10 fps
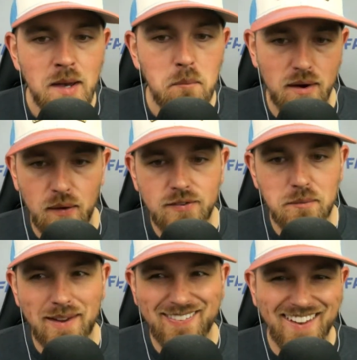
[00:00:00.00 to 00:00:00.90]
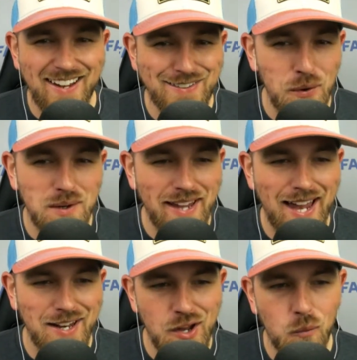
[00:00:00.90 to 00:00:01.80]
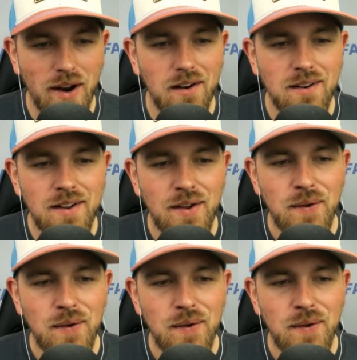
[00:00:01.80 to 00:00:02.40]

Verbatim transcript: but it also means it's not totally out of nowhere.